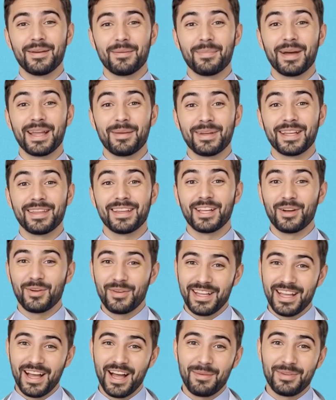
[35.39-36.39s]
may be the
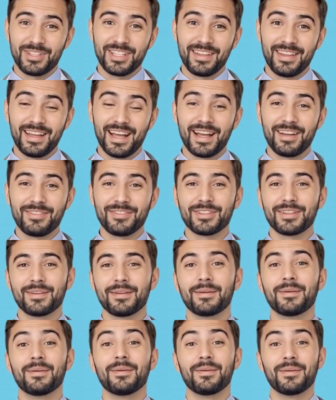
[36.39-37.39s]
only option left.
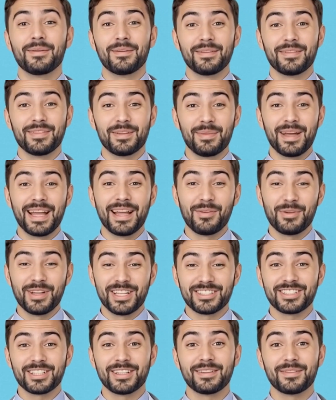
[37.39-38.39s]
The main
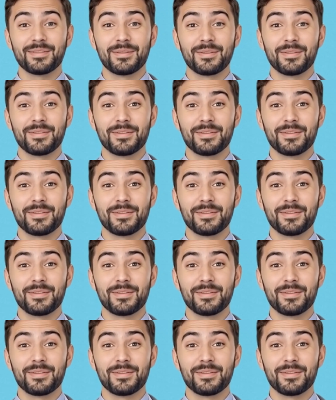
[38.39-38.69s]
reason?